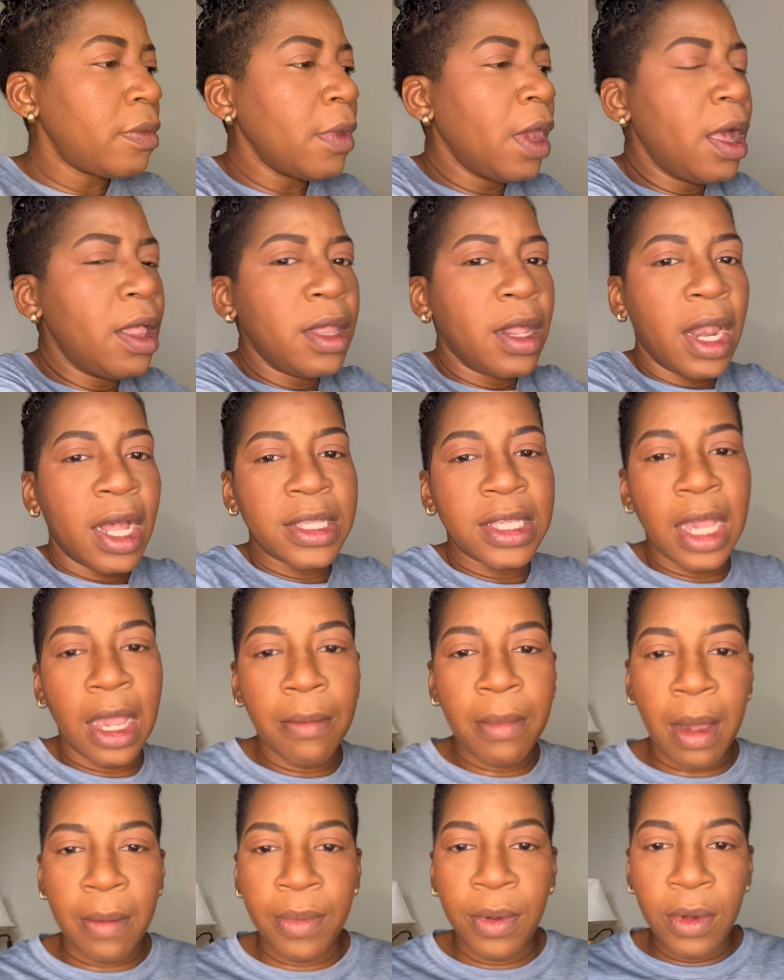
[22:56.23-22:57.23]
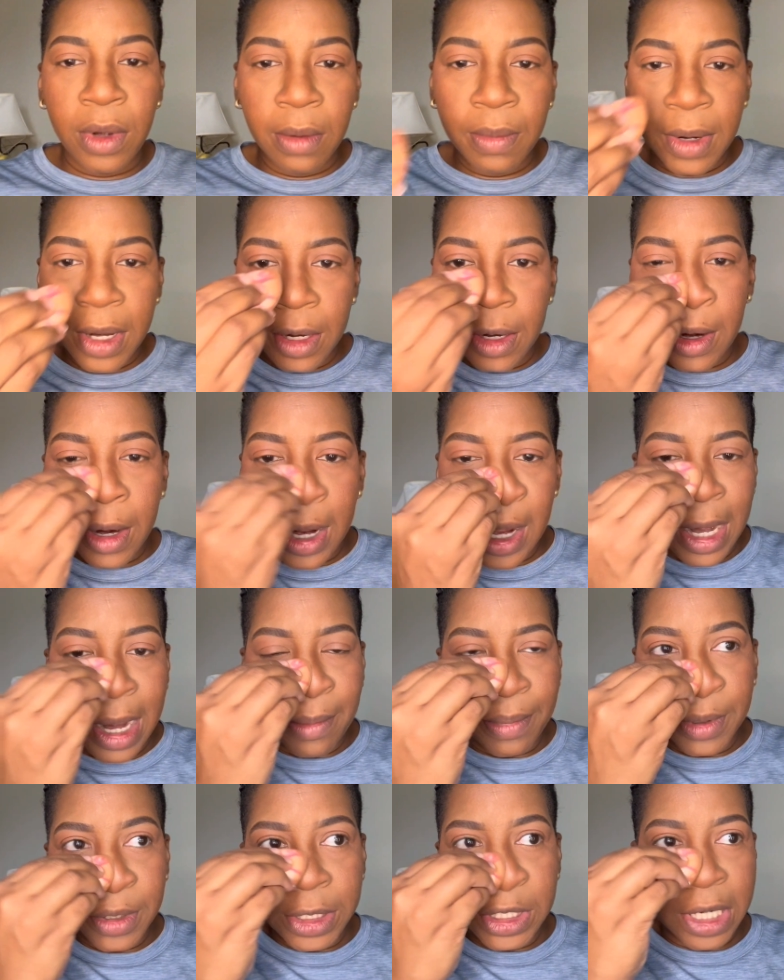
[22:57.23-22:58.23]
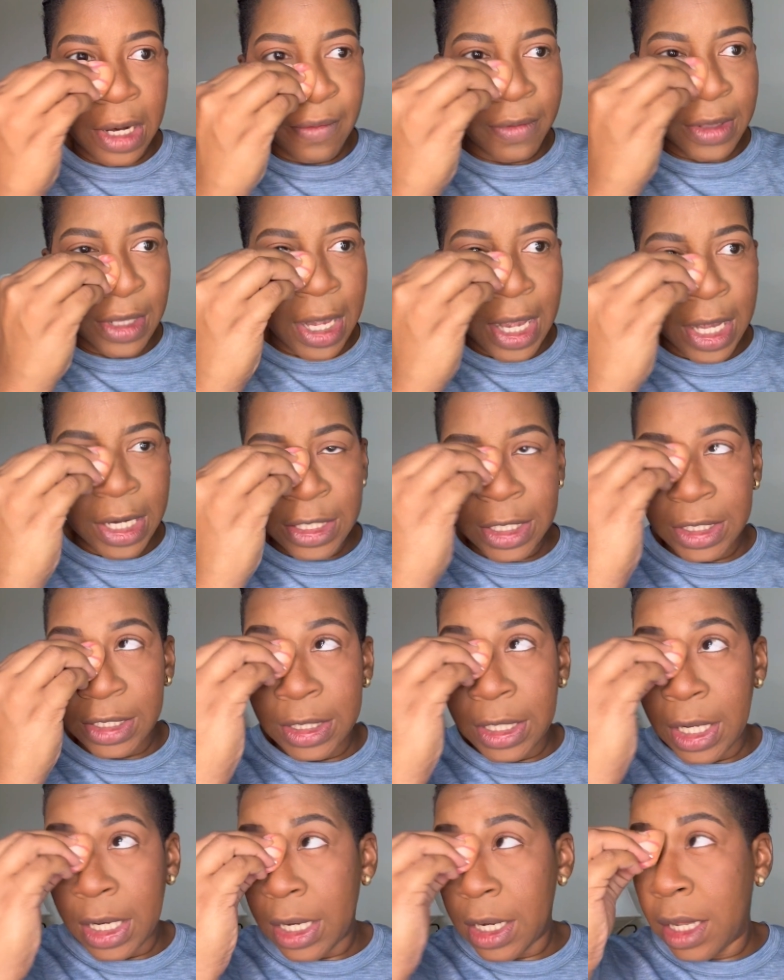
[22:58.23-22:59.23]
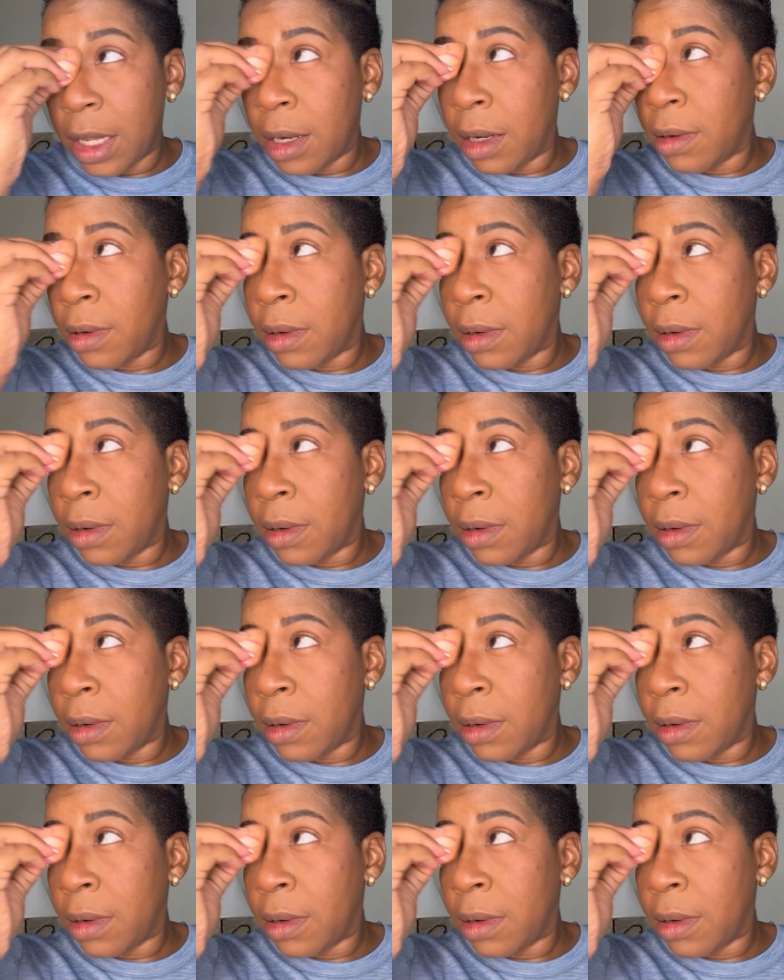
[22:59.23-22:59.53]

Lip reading: And then I take my beauty blender and I push everything I just did in.